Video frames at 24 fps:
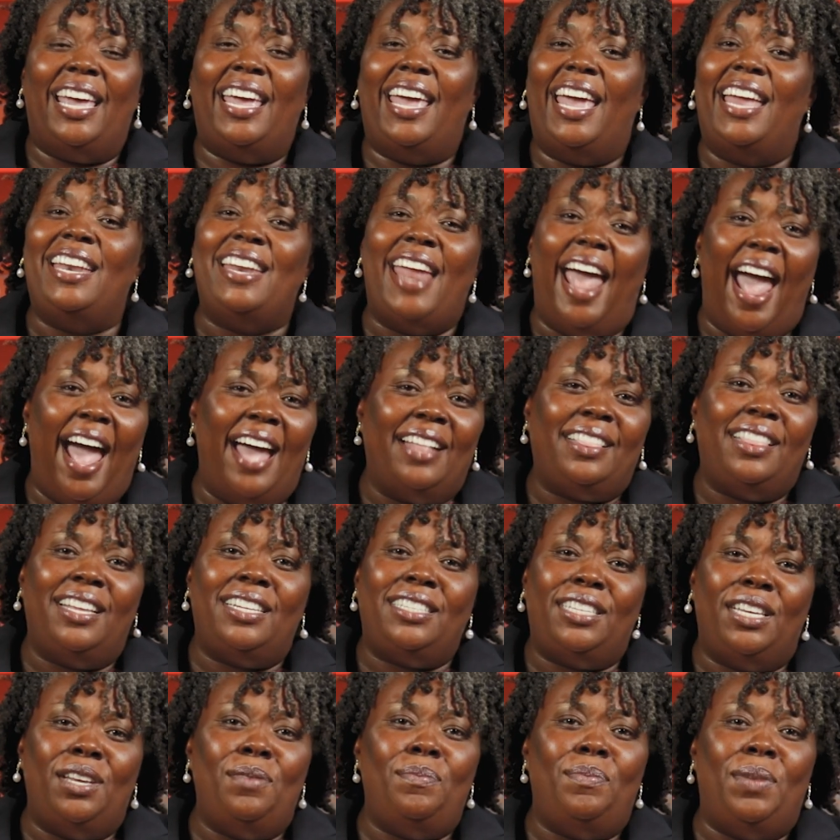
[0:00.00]
and at the
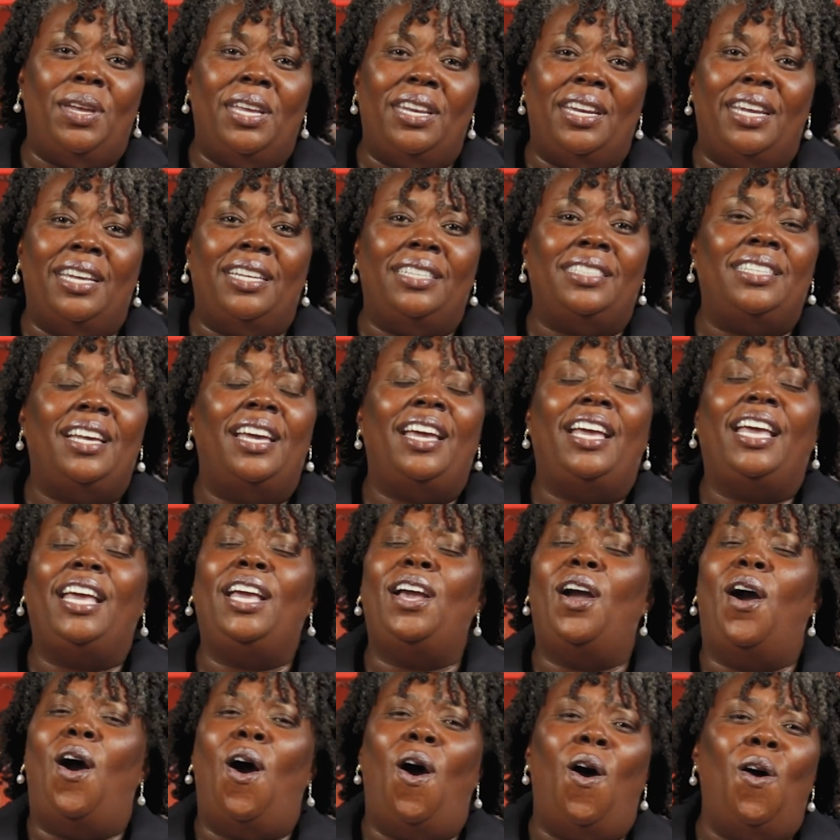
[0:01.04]
team meetings,
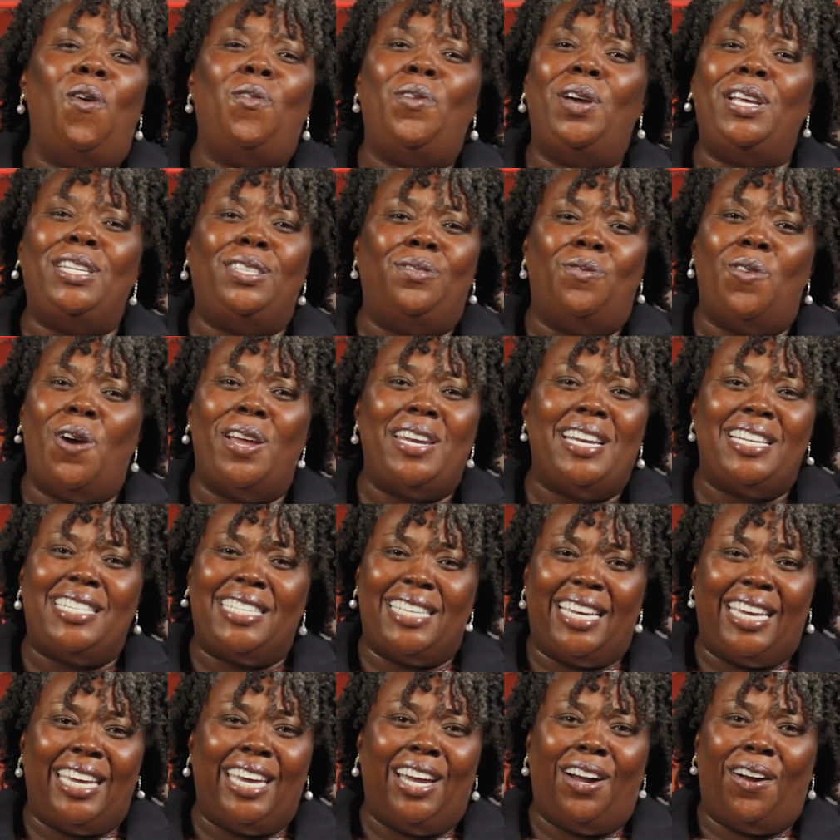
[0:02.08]
he always wanted
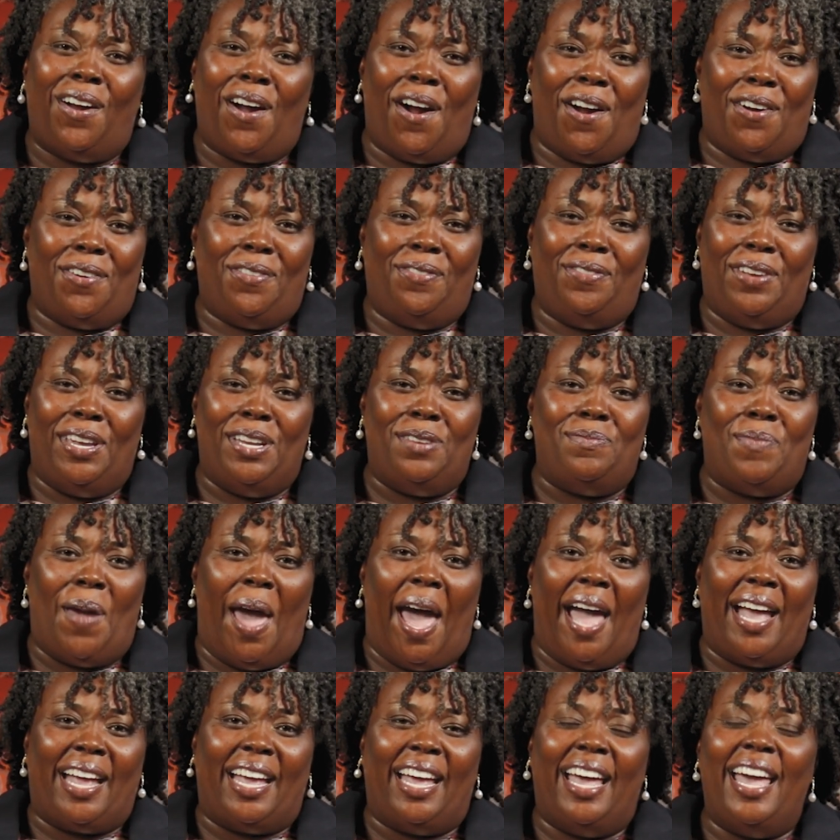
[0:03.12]
to hear our
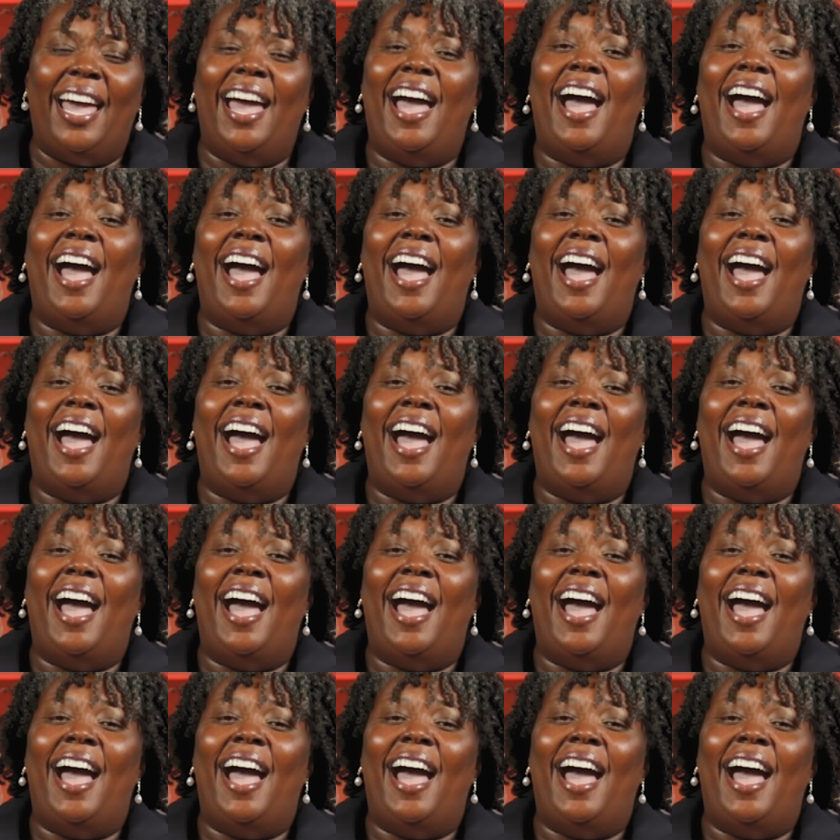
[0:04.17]
feedback.